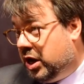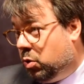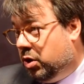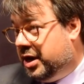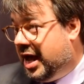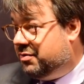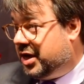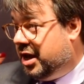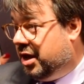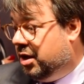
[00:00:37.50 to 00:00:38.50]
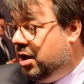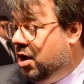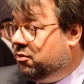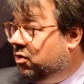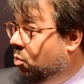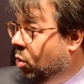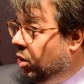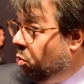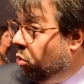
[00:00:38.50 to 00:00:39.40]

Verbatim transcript: way, we're navigating from one